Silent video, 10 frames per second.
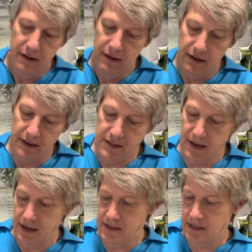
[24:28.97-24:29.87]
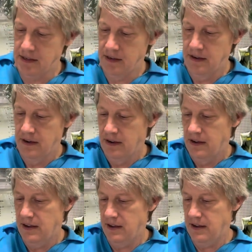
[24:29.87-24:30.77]
and it says
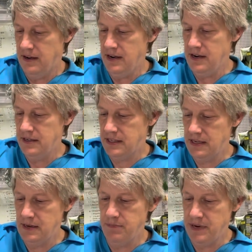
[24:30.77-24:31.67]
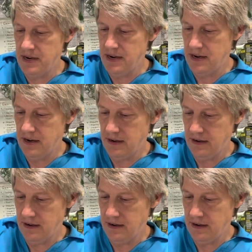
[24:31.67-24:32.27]
ETB.